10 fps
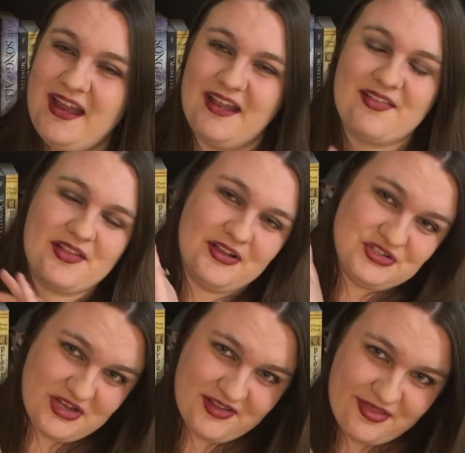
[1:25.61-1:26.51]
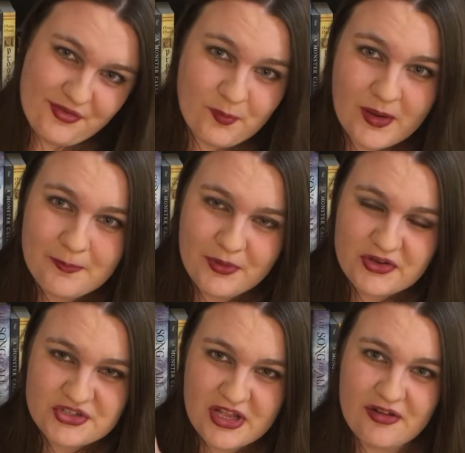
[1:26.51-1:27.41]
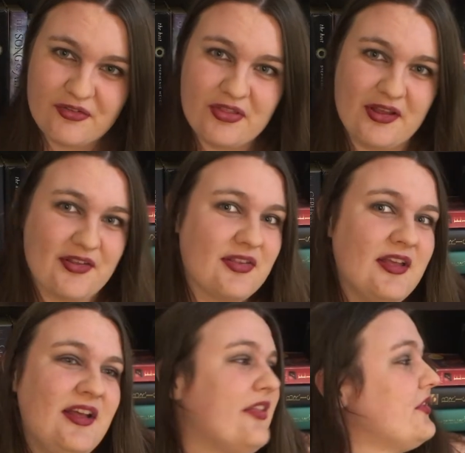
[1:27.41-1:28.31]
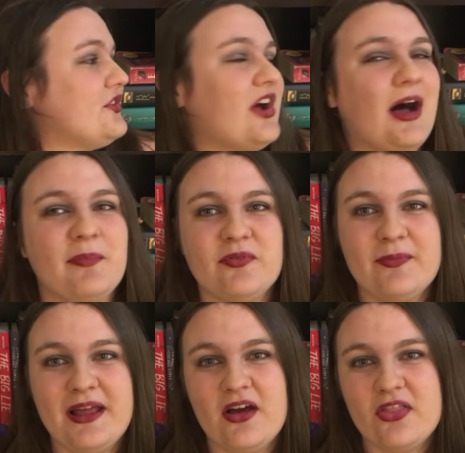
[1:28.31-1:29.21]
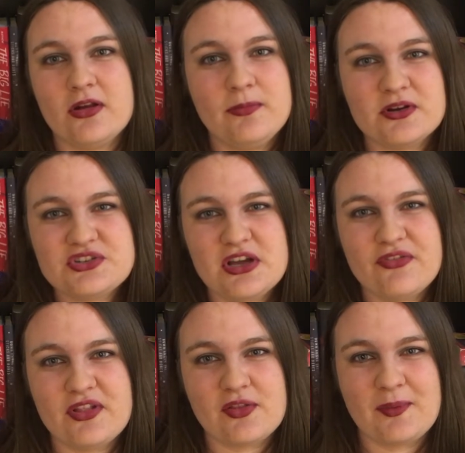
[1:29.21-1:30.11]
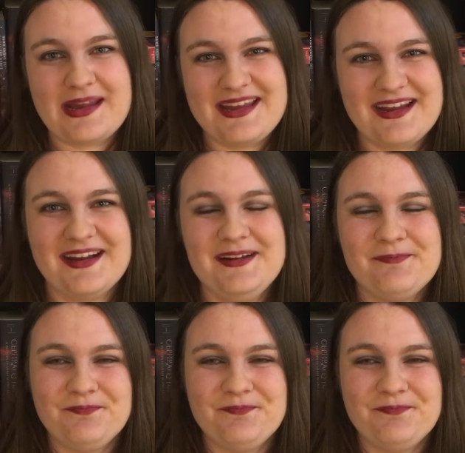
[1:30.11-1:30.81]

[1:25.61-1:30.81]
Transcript: And it's not just this one bookshelf, there's the top of my other bookshelf that's right here.